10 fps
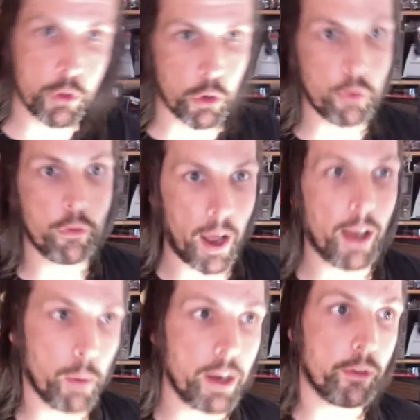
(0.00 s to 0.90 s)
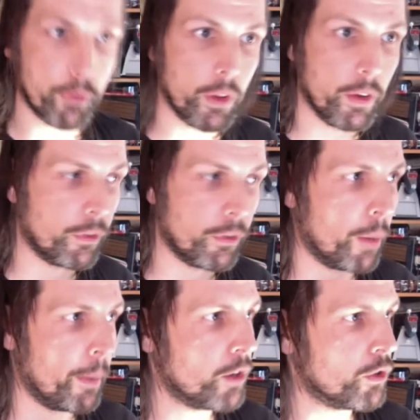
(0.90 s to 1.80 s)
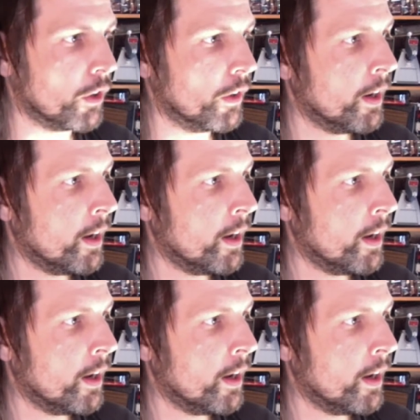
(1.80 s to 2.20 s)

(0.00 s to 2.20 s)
done for Halloween for our Patreon,